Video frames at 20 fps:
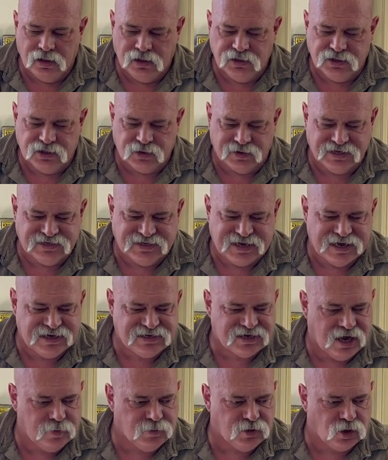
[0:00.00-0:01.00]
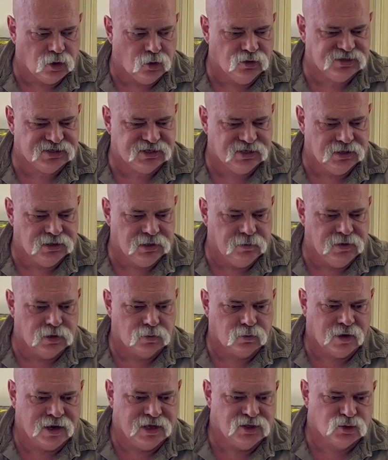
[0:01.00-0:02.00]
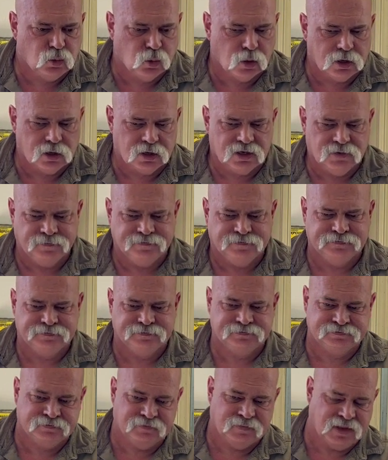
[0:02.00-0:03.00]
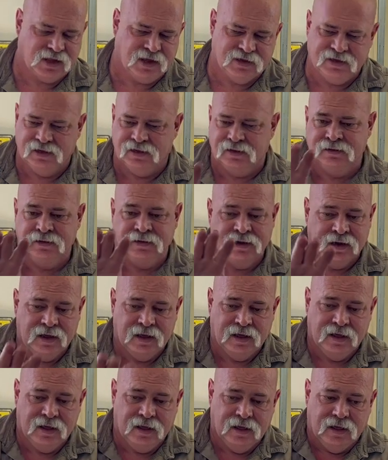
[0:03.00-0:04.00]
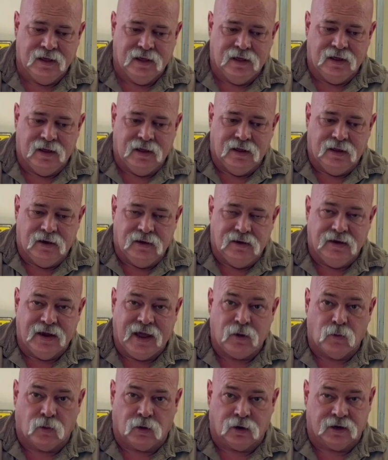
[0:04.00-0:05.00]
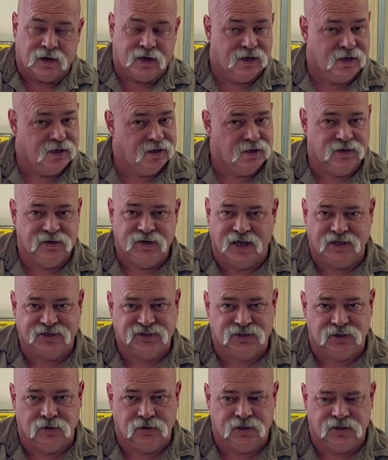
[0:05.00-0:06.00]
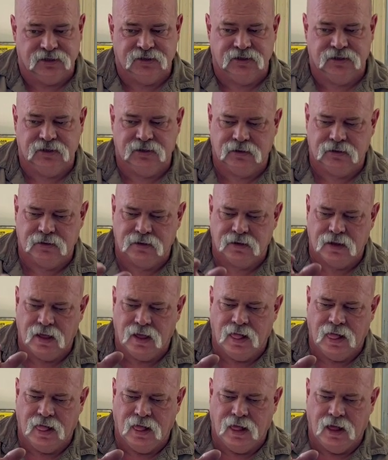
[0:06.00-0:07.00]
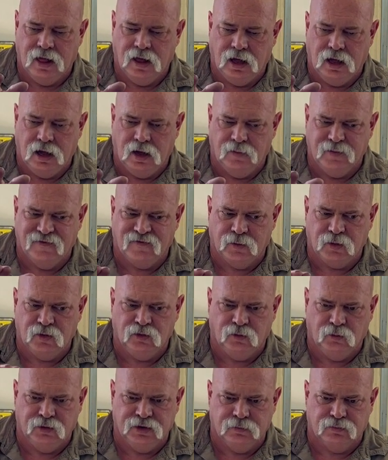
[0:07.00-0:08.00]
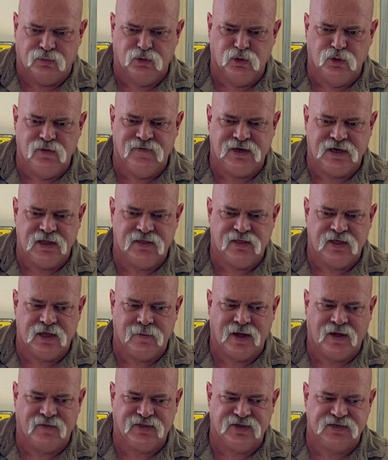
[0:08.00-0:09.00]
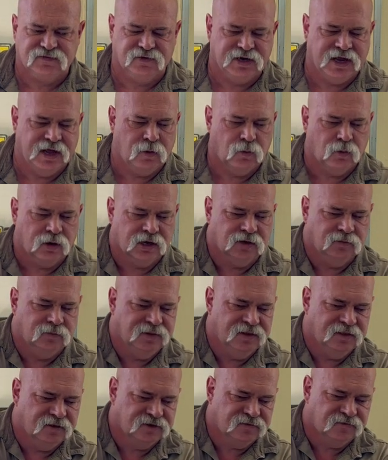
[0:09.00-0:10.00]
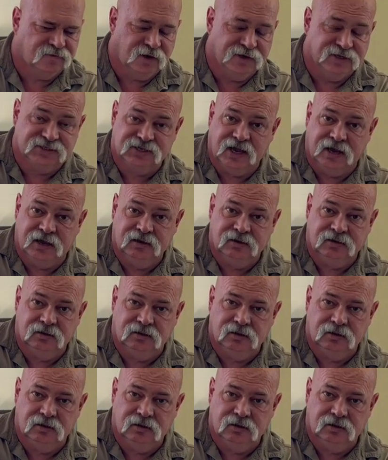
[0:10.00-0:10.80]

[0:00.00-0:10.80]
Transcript: During daytime close in and mid-range work. Again, night work, not so good. If I would improve anything about this for night work, it would be this front sight